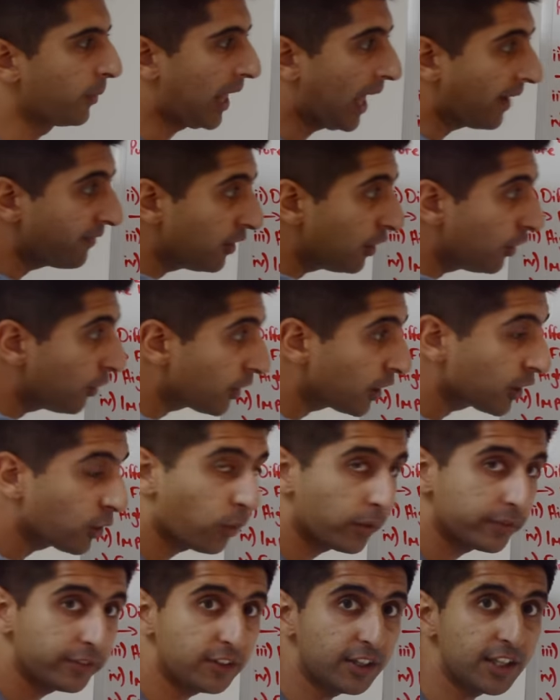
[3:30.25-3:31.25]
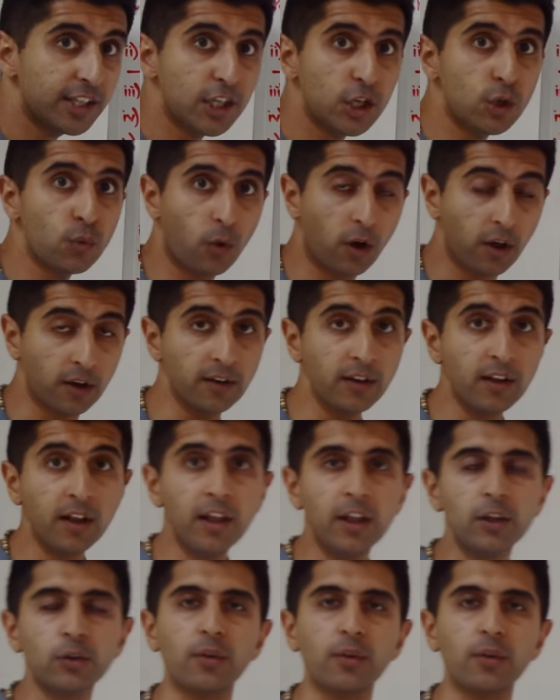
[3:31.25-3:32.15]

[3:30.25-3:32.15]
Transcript: Well, we have to look at quantity Q1,